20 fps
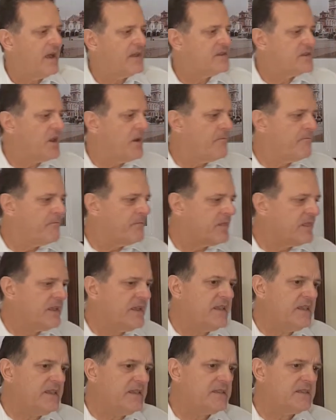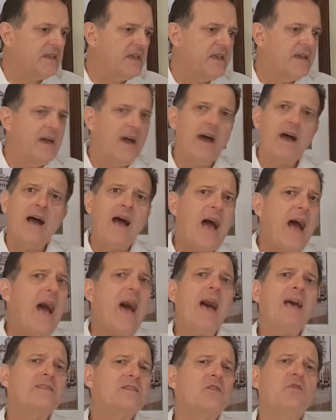So please
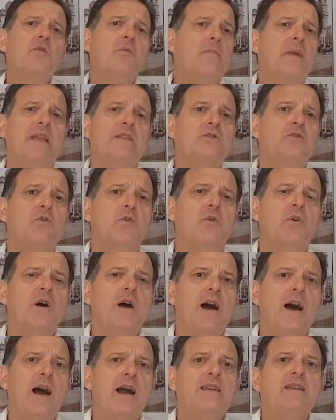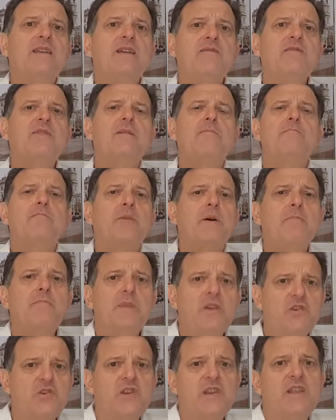ask your mentor, give them
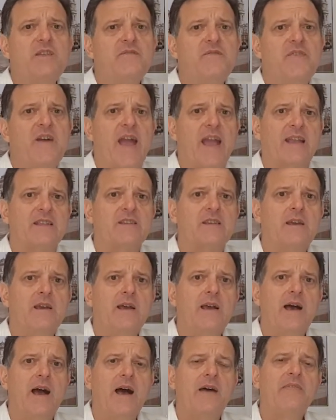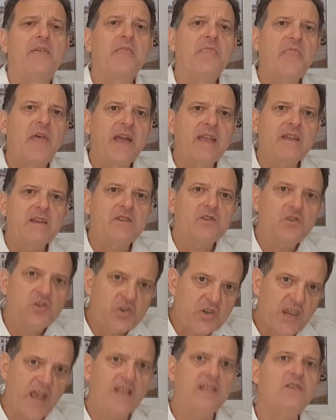permission, in fact, that they can
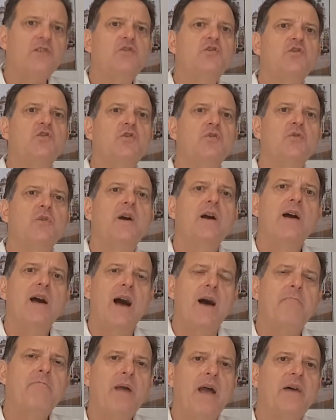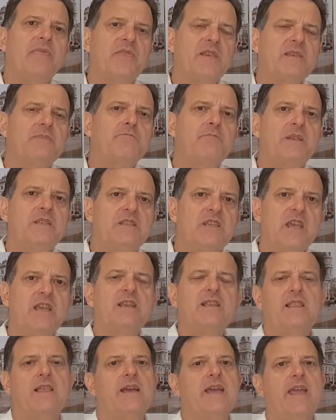challenge you about this
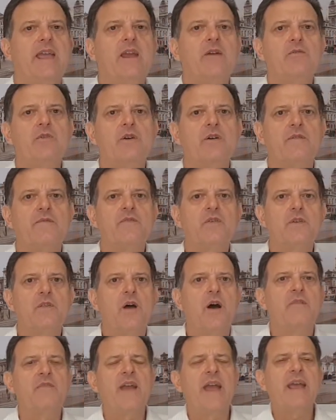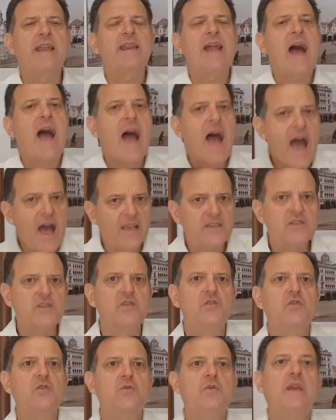particular area of your life and
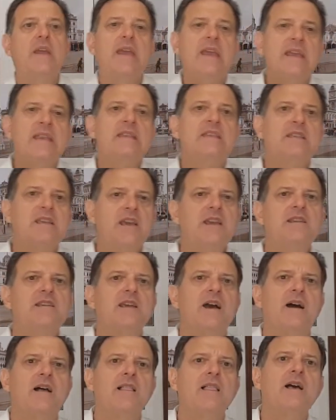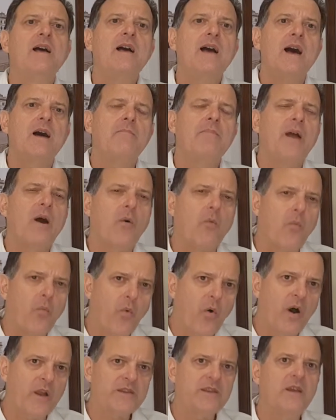ask you in detail about
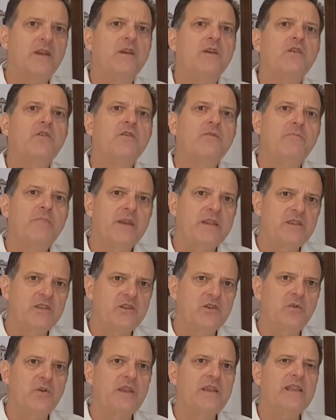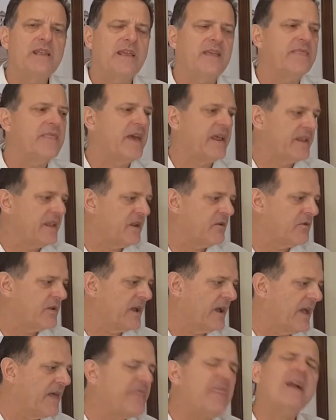what you've been doing in that
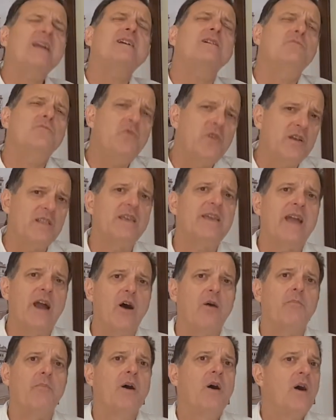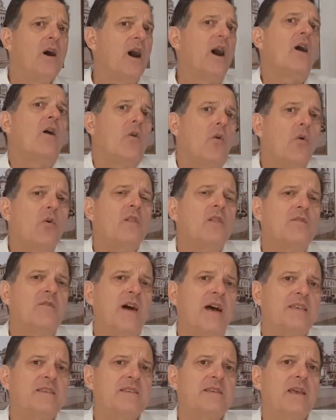area. And that can really help all of
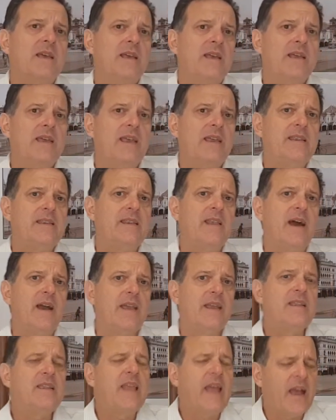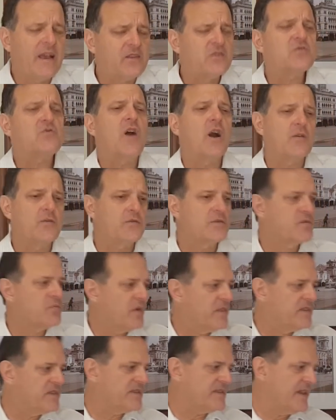us in our struggles
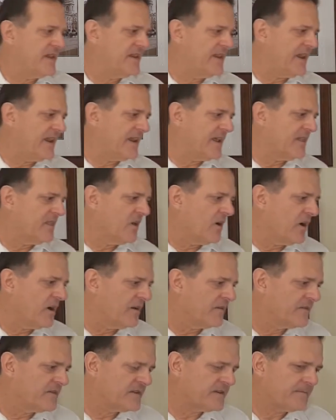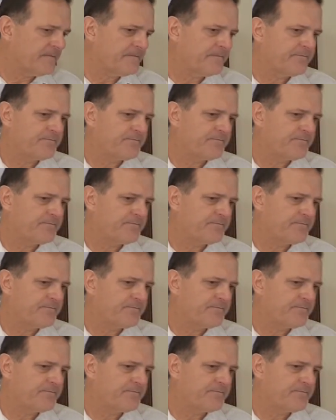with sin in our lives.